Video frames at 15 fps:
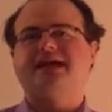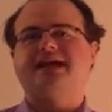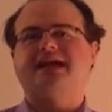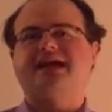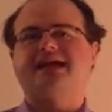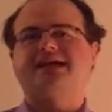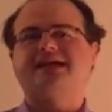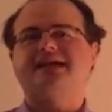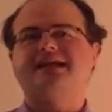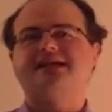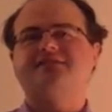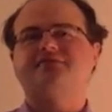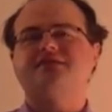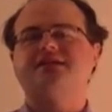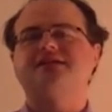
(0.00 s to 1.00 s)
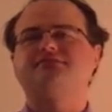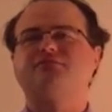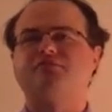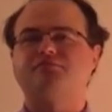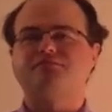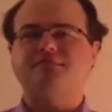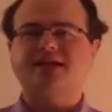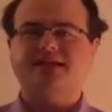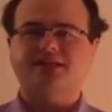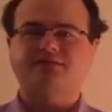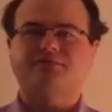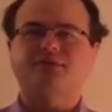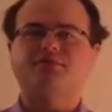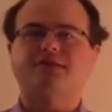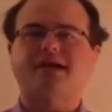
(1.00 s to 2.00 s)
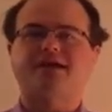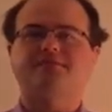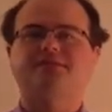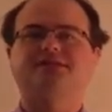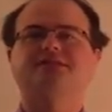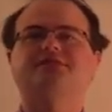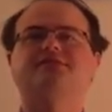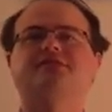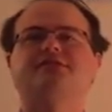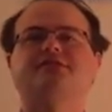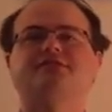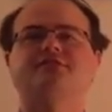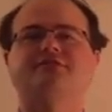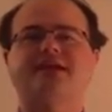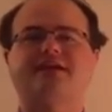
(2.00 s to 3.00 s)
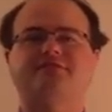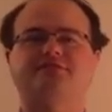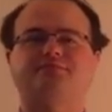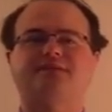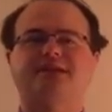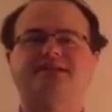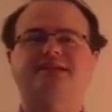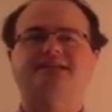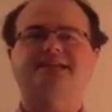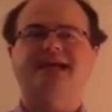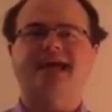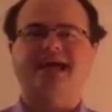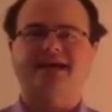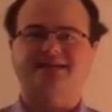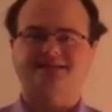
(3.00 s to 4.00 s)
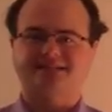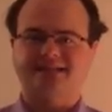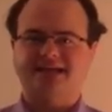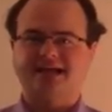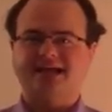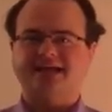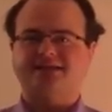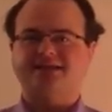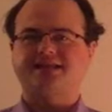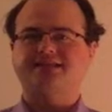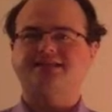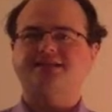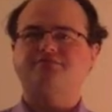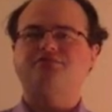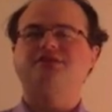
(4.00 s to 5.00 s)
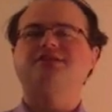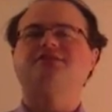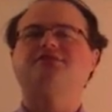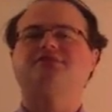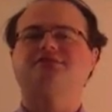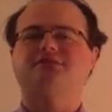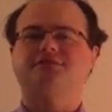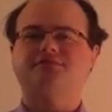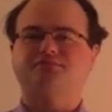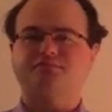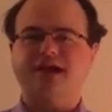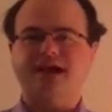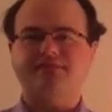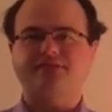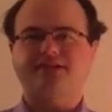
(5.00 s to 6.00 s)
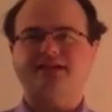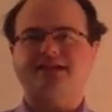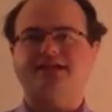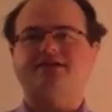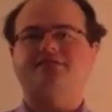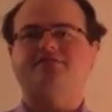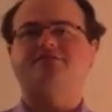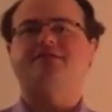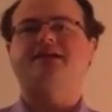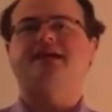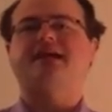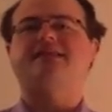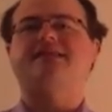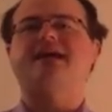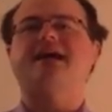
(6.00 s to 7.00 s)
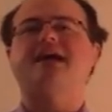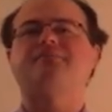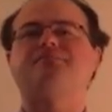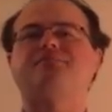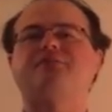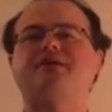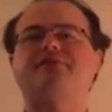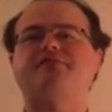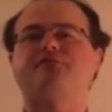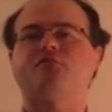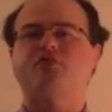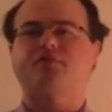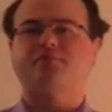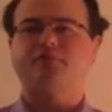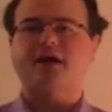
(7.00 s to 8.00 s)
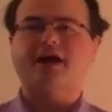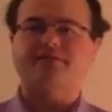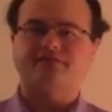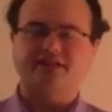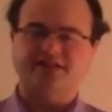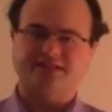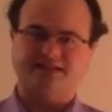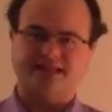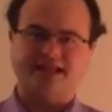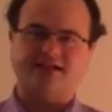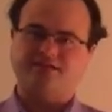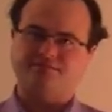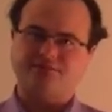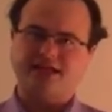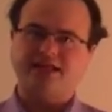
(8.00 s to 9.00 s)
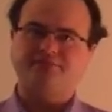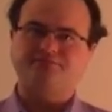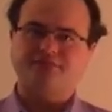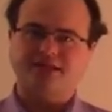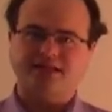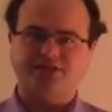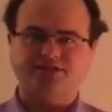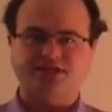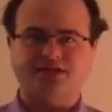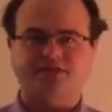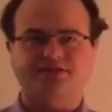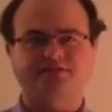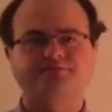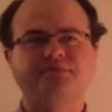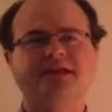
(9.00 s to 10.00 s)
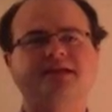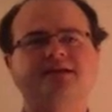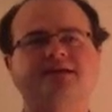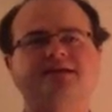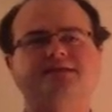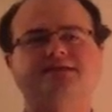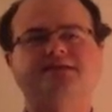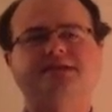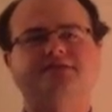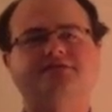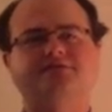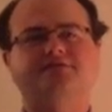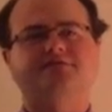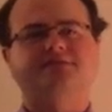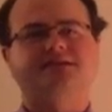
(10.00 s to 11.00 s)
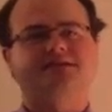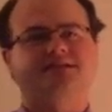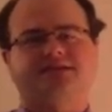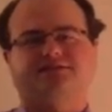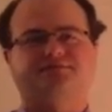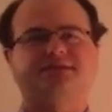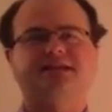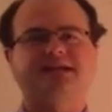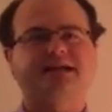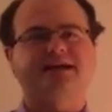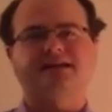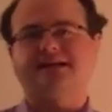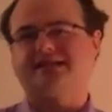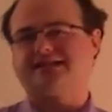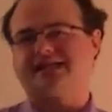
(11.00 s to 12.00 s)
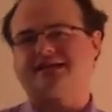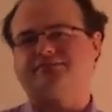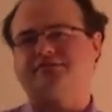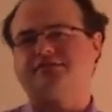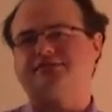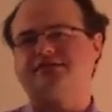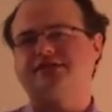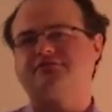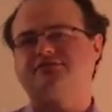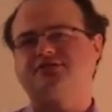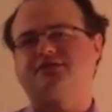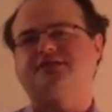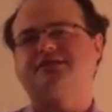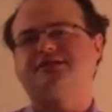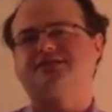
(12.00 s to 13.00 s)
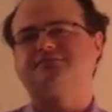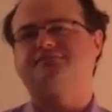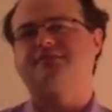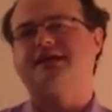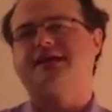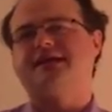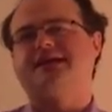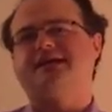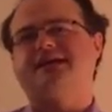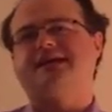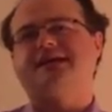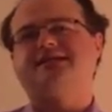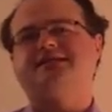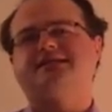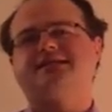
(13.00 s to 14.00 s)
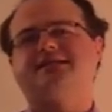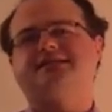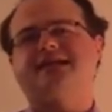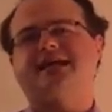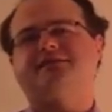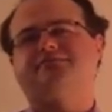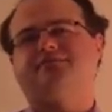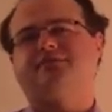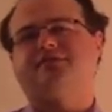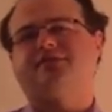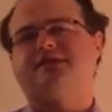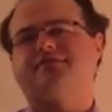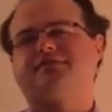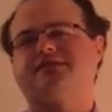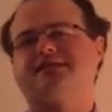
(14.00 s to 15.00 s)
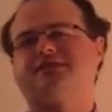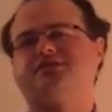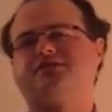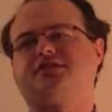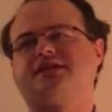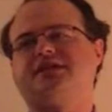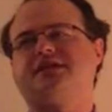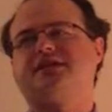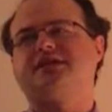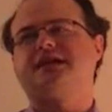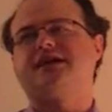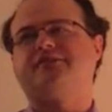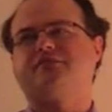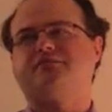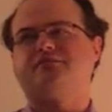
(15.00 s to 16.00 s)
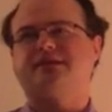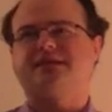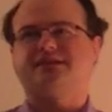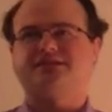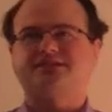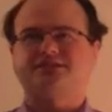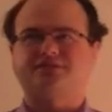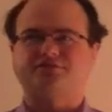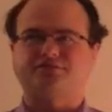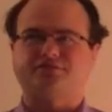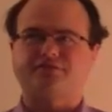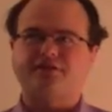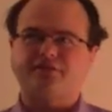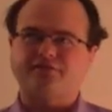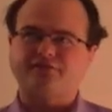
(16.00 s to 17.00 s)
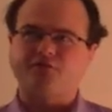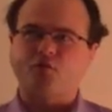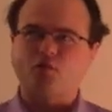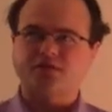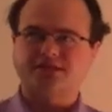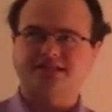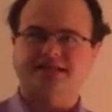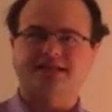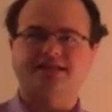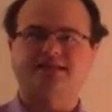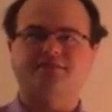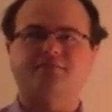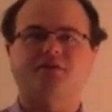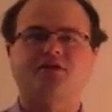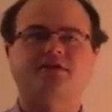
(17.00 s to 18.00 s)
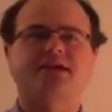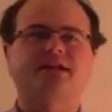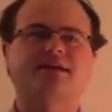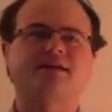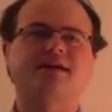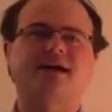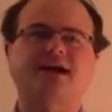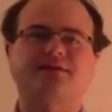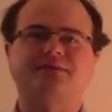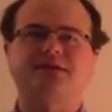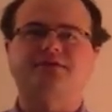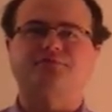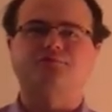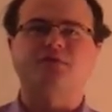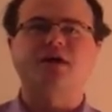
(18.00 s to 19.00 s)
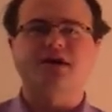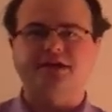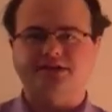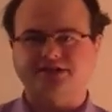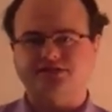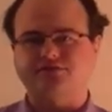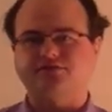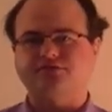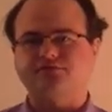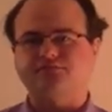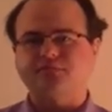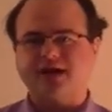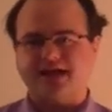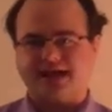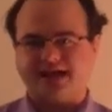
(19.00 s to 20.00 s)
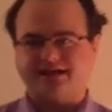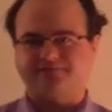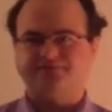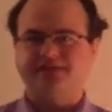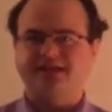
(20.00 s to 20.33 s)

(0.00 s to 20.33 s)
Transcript: And any of these will meet the requirements so that you don't have to pay the tax. These companies are still privately owned and they operate for profit. They compete with each other. So this is really not an example of socialism. It's an example of essentially the government sort of forcing the market economy to run a certain way.